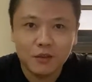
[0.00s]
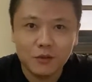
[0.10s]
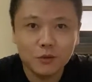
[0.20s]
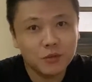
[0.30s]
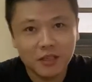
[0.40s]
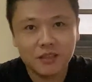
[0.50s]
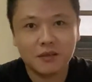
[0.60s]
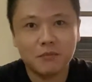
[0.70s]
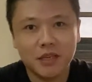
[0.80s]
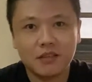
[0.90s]
Do
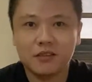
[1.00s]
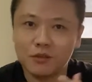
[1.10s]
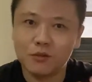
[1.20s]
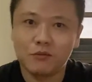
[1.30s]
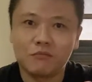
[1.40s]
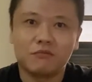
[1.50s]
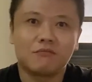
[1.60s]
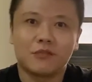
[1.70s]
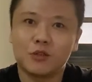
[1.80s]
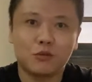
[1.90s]
nothing means
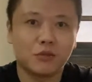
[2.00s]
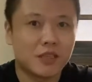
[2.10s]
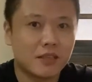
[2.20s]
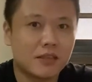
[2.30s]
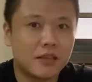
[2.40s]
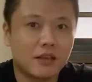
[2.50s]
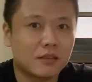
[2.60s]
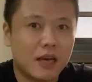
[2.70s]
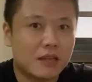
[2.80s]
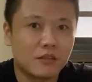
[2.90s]
you do nothing on
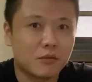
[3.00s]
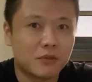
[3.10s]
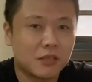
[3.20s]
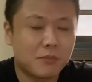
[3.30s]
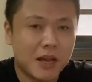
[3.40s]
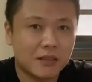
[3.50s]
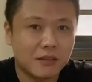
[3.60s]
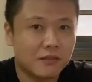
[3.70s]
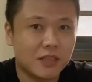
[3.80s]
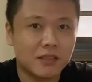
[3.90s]
the SEO
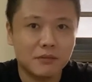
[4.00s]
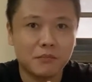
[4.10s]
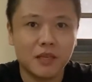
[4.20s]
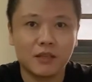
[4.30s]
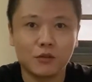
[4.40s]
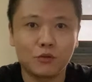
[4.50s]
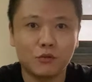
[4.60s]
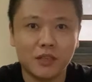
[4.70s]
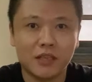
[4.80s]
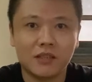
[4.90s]
perspective. Doesn't mean you
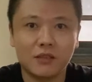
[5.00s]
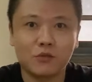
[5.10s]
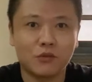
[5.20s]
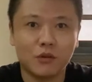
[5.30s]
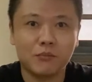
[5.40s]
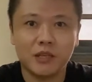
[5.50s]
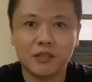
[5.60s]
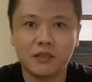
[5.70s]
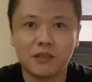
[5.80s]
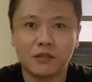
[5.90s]
do nothing to your
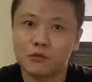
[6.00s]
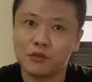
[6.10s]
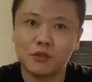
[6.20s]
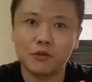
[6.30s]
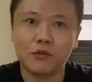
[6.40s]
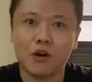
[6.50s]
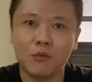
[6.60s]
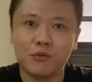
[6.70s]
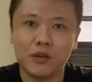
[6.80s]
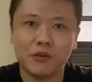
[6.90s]
business. You still
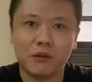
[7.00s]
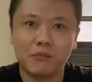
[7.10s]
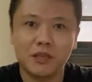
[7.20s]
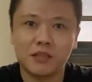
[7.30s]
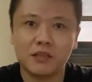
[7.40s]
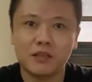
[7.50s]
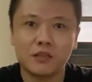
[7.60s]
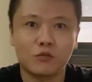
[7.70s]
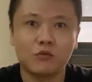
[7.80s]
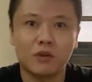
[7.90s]
operate your
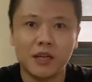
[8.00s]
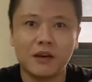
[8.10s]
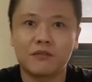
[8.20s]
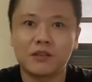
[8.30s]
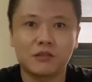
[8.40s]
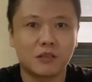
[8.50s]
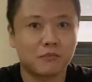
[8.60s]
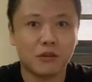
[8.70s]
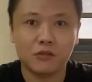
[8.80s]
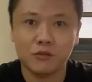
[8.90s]
business, do whatever you're
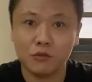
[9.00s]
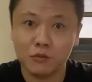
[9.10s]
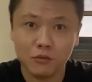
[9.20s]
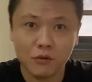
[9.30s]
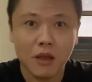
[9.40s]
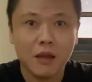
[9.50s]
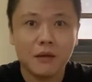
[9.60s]
supposed to do,